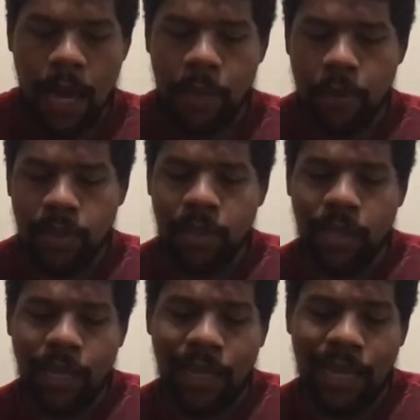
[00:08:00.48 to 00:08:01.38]
I
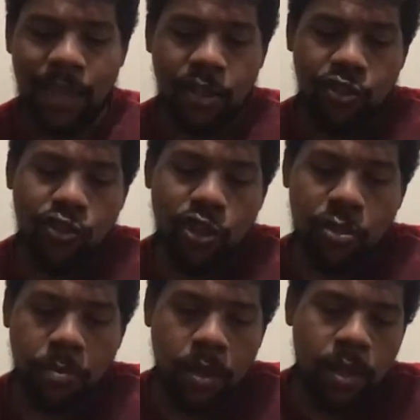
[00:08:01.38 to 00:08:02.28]
personally like to get the
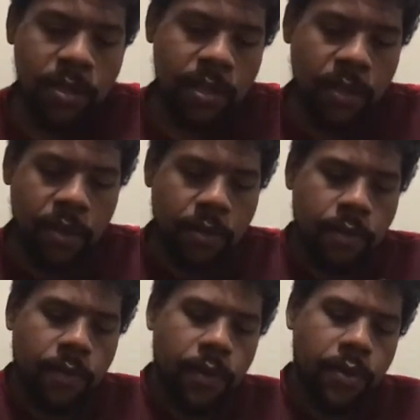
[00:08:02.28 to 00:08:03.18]
instruction booklets in there
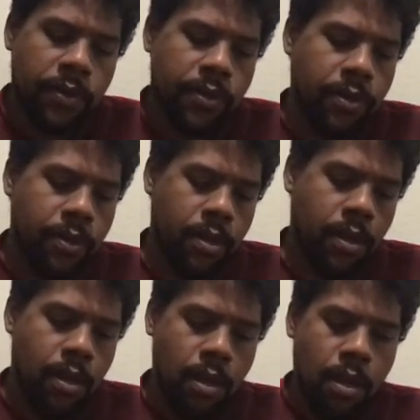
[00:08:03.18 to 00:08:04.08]
first.
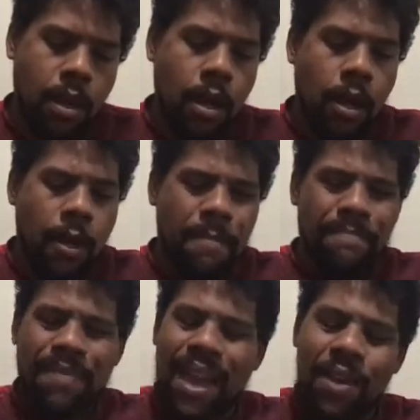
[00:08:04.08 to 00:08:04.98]

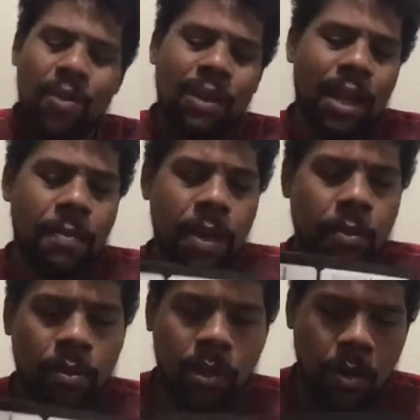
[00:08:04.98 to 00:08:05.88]
I know a lot of
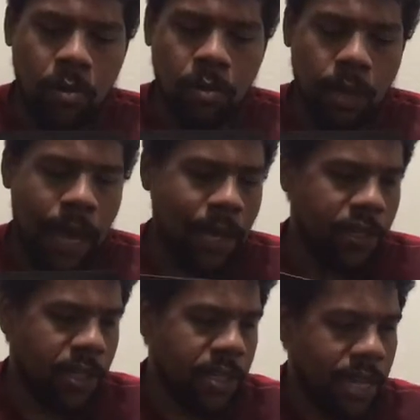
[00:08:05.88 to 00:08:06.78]
people don't
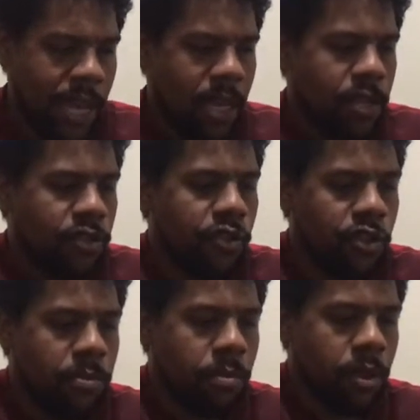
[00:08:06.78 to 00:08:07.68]
actually take
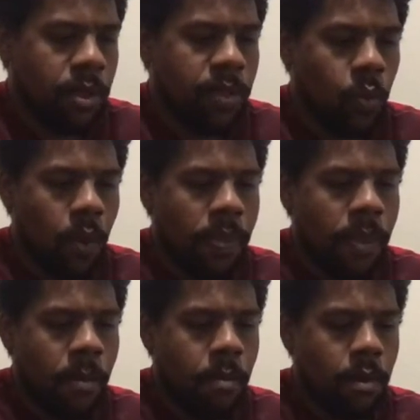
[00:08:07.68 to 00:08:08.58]
instruction booklets with
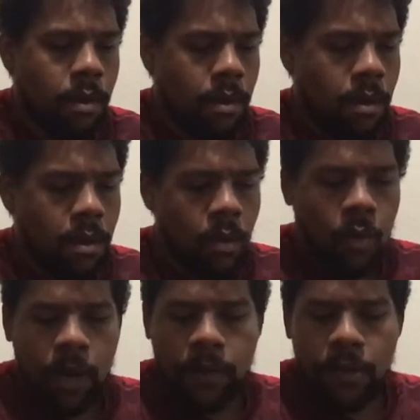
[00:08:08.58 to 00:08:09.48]
them
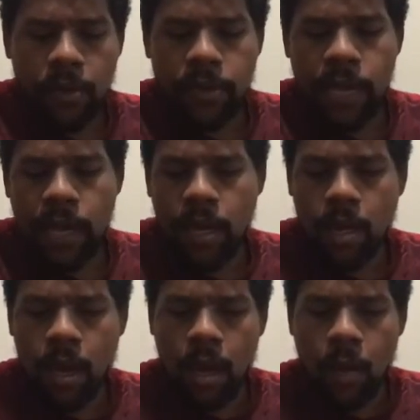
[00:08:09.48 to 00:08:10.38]
whenever they're
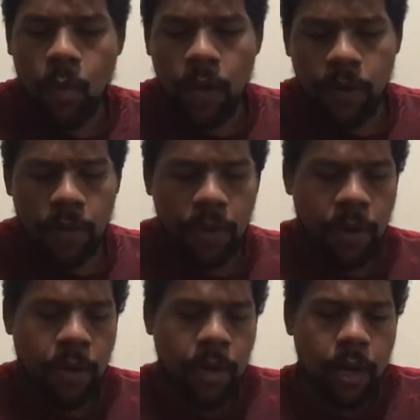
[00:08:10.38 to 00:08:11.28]
taking
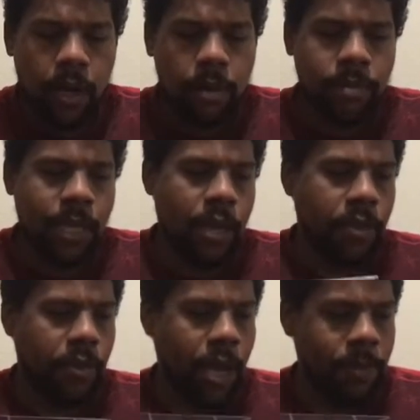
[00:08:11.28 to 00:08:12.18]

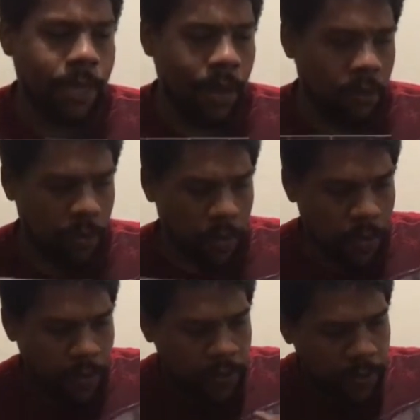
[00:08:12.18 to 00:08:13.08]
their games out, or
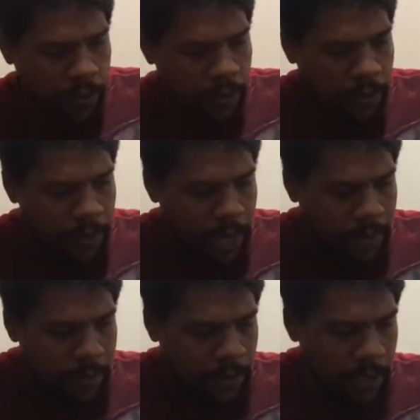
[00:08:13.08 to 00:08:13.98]
they're storing their
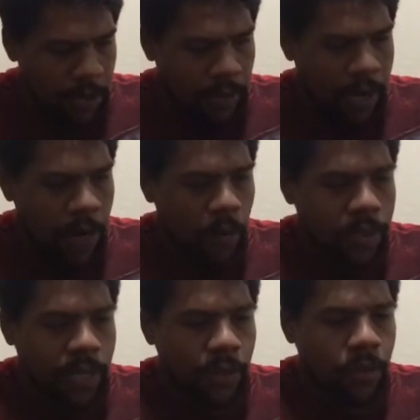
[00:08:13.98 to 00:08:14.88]
games. They don't care
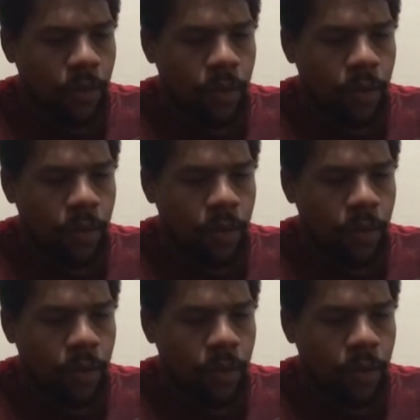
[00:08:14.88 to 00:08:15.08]
once they